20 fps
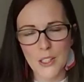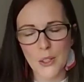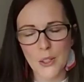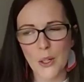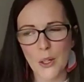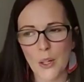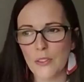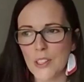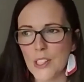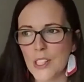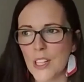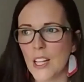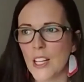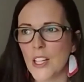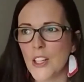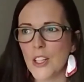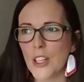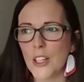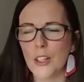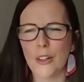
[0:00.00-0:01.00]

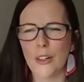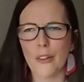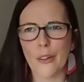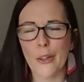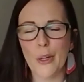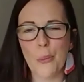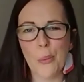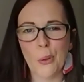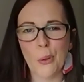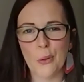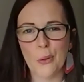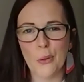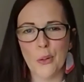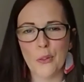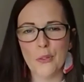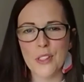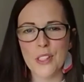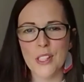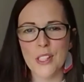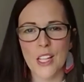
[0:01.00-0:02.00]
conversation or a couple of
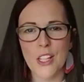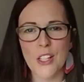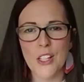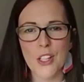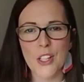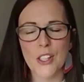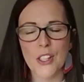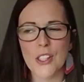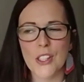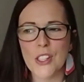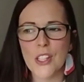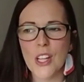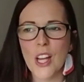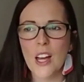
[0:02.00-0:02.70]
conversations,